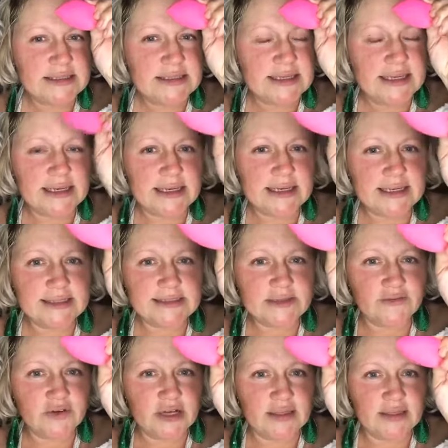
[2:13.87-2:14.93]
any
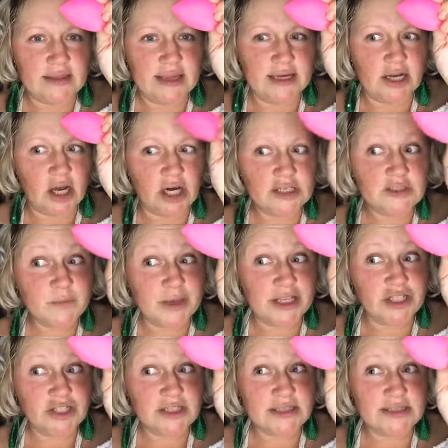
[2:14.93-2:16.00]
different than our
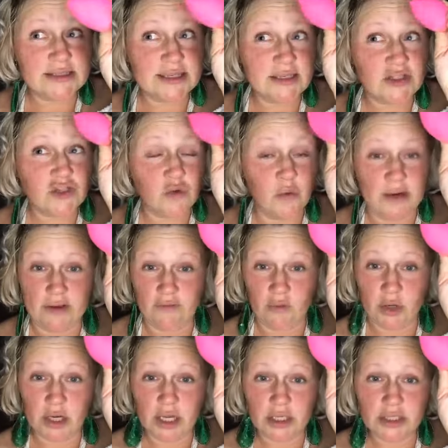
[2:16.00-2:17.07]
sponge that's like
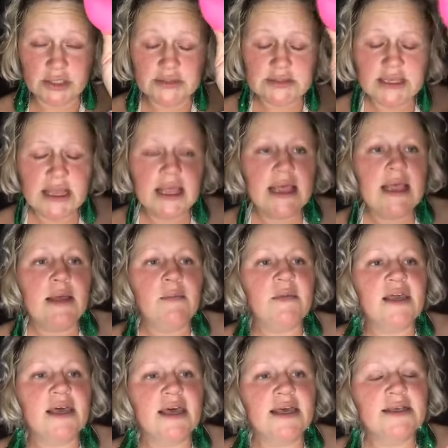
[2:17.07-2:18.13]
$24?
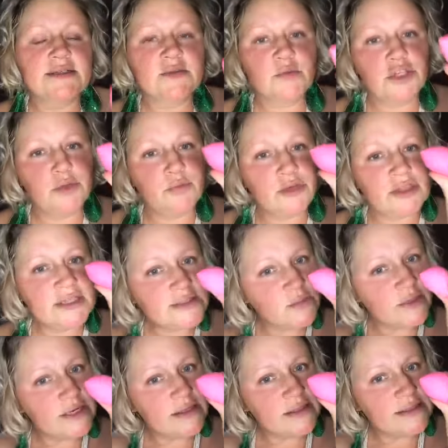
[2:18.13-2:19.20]
Because when you put this
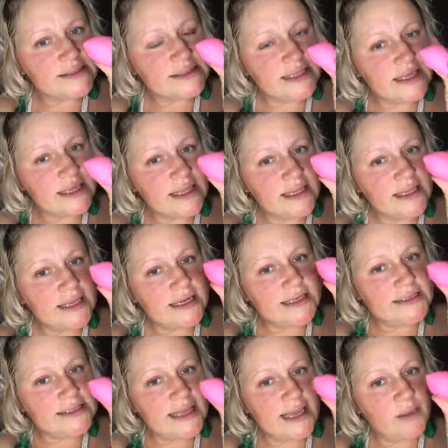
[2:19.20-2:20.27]
one in the sink and get
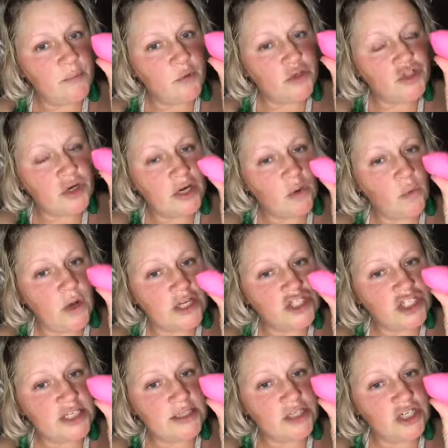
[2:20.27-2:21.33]
it damp or try to wash
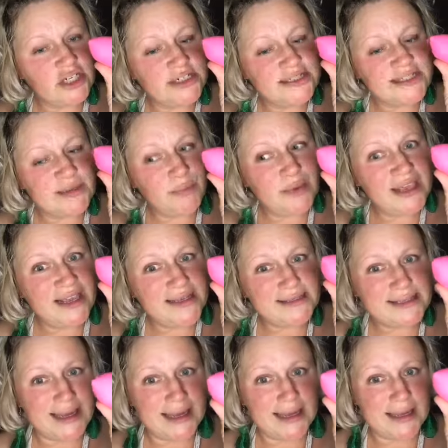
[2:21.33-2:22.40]
it, you're gonna see pink
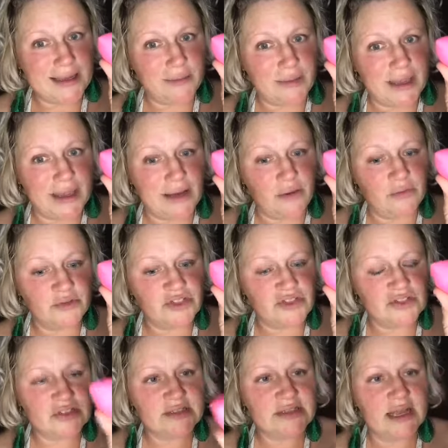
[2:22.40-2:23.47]
dye coming out, which
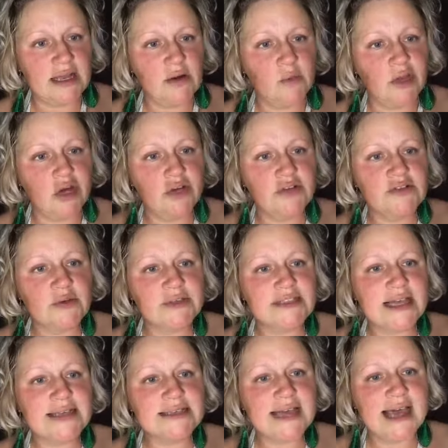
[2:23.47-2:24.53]
is just kind of weird. So it's
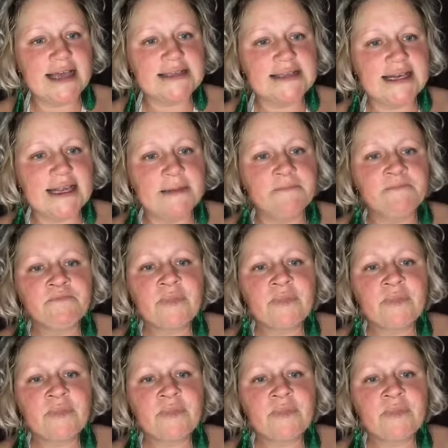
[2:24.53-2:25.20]
got dyes in it.